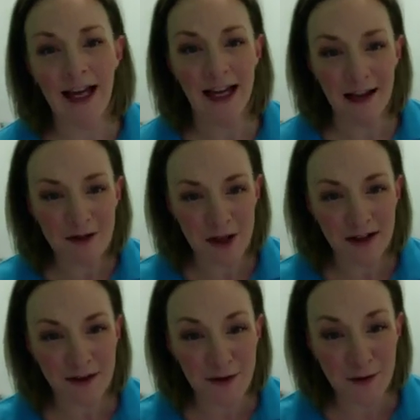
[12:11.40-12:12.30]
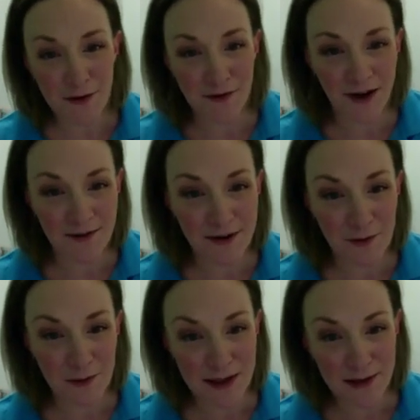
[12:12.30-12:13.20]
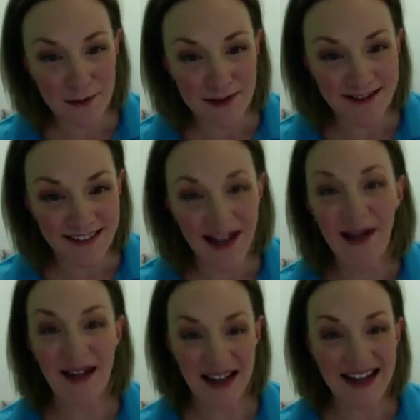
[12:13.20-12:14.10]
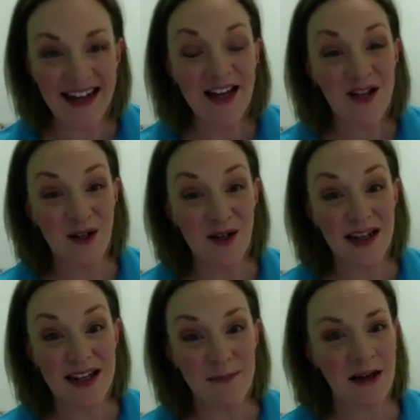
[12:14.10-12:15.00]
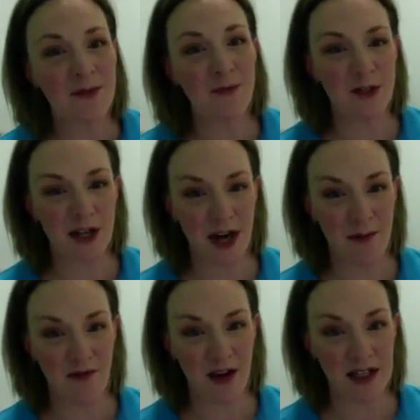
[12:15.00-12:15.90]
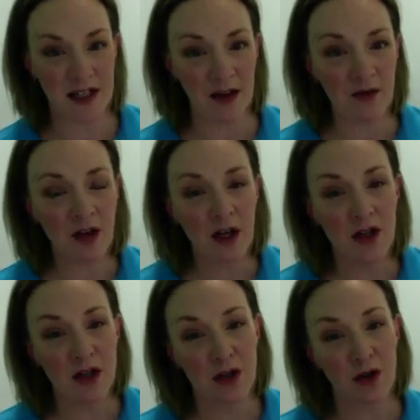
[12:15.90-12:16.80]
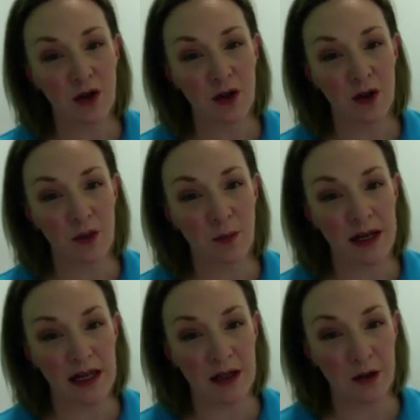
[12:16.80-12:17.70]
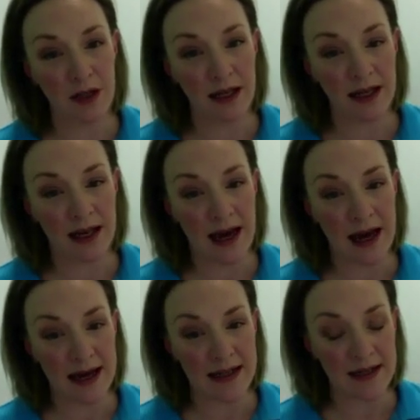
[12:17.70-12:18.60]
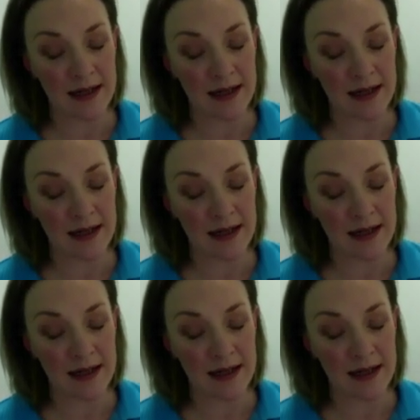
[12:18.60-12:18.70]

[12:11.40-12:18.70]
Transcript: You have to treat those 4 to 5 different muscles. Okay, so it's much more time effective to be looking at